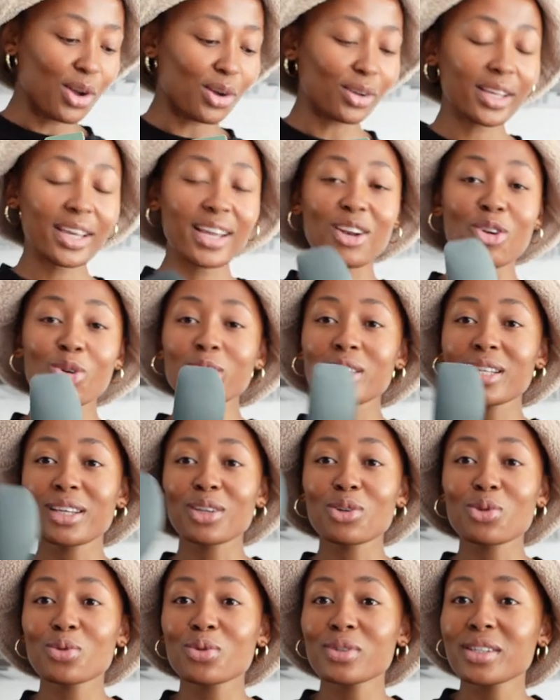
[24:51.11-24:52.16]
Okay, no,
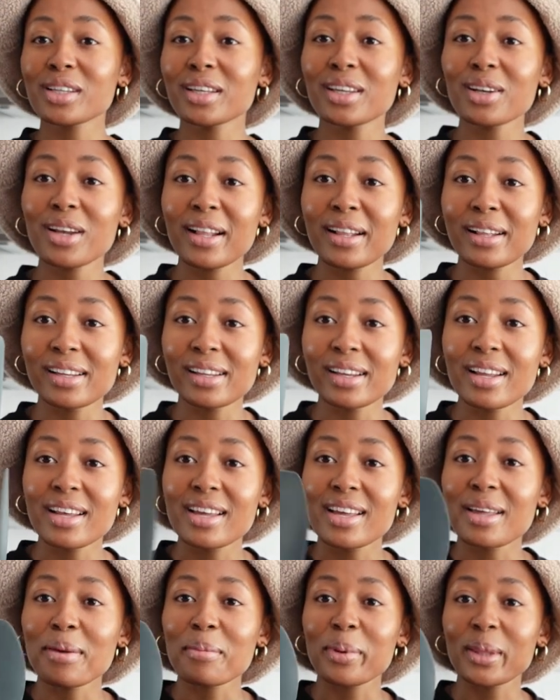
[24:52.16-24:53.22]
Sekilahli.
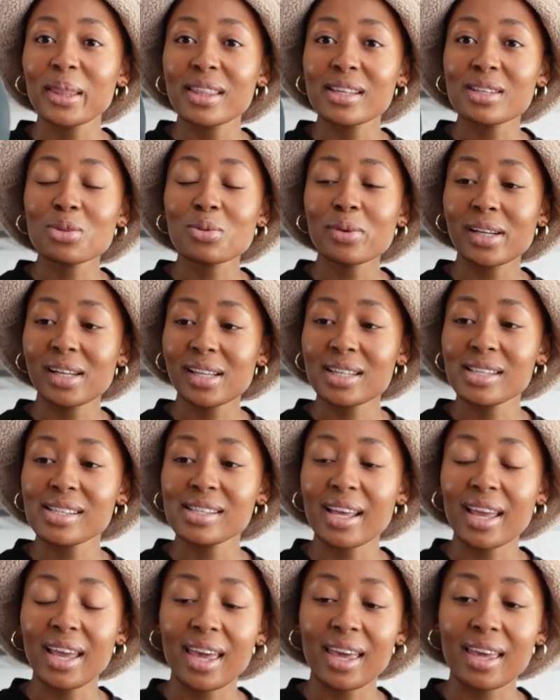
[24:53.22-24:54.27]
But this one is
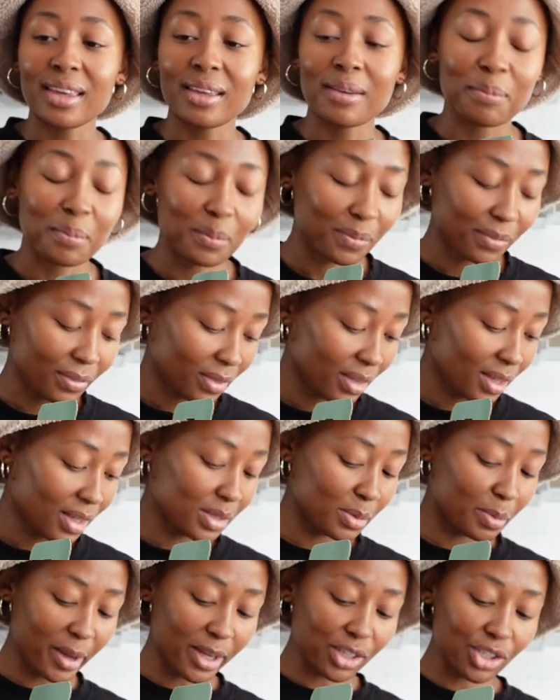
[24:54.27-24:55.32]
a
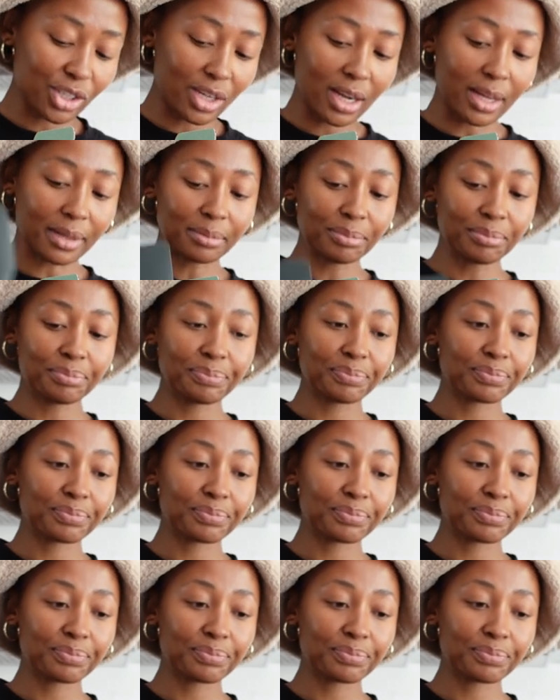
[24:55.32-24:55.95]
spatula.